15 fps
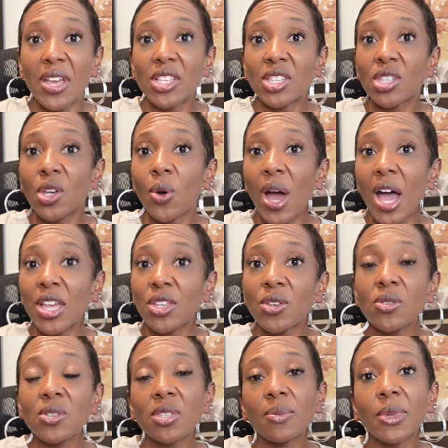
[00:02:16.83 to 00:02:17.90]
and so I
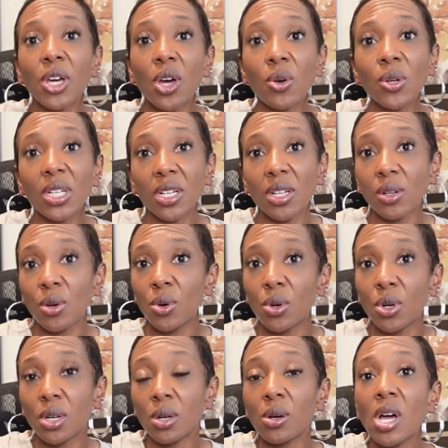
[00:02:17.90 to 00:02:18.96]
used some coconut
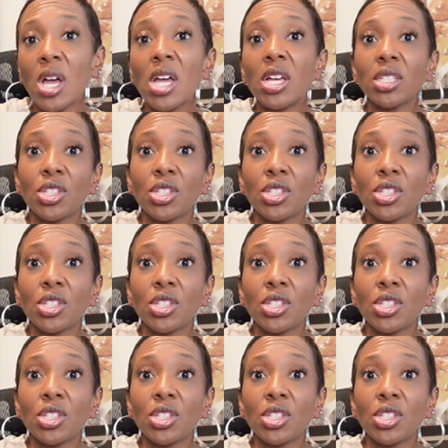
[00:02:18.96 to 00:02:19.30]
oil